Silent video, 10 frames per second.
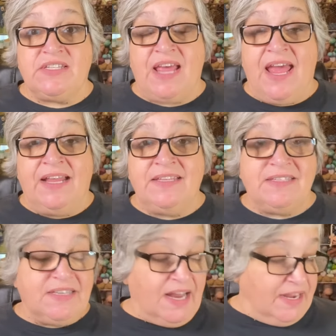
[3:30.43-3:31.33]

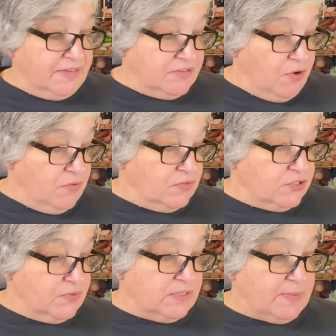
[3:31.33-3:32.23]
ends and I don't
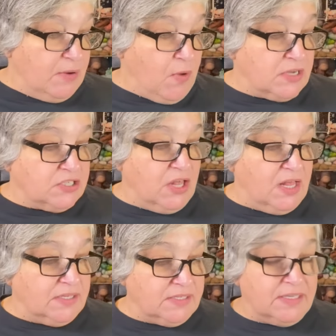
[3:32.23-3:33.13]
do as many
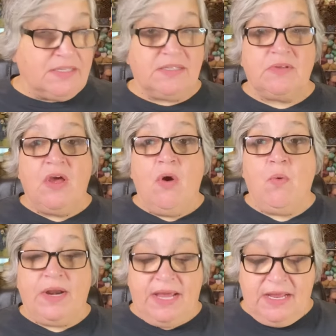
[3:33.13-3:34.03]
washcloths as
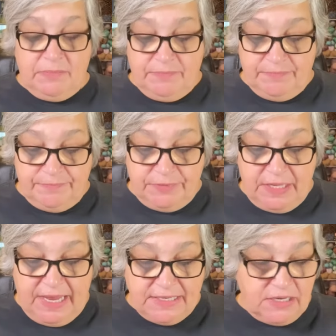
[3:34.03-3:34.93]
what I had
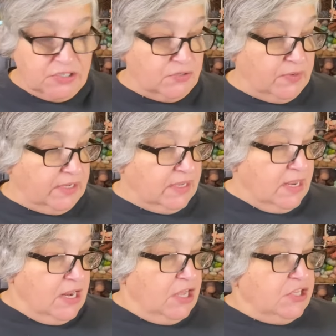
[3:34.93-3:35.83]
planned on doing.
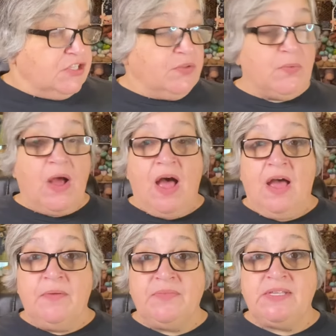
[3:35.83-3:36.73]
So
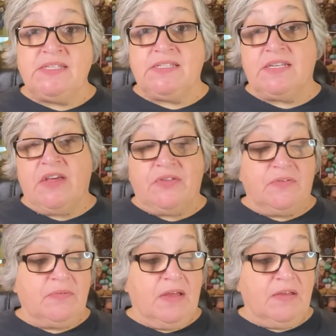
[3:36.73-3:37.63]
this is
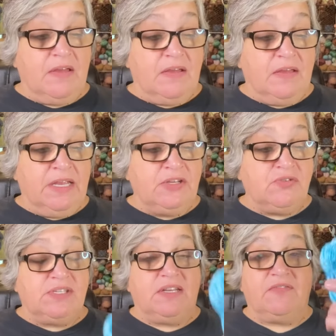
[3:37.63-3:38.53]
another
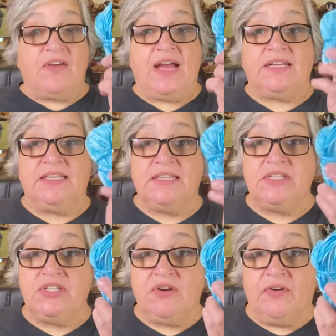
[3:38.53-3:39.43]
interesting fact.
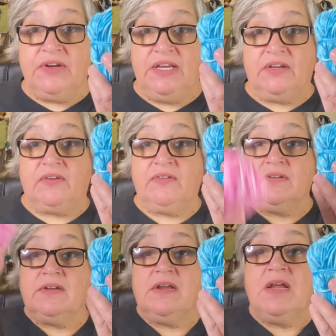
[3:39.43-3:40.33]
This yarn here
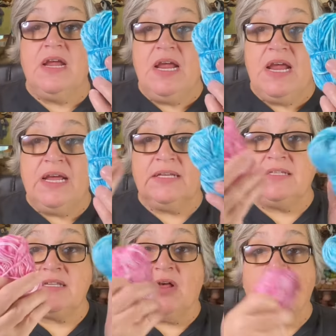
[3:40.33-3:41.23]

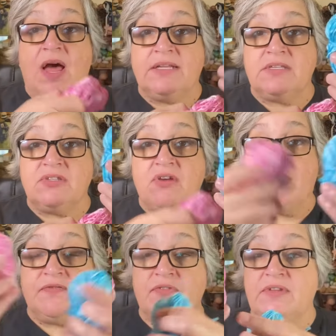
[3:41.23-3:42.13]
is a lot
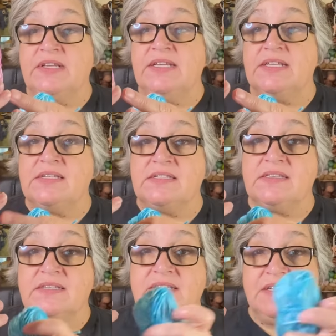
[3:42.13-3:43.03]
softer than this.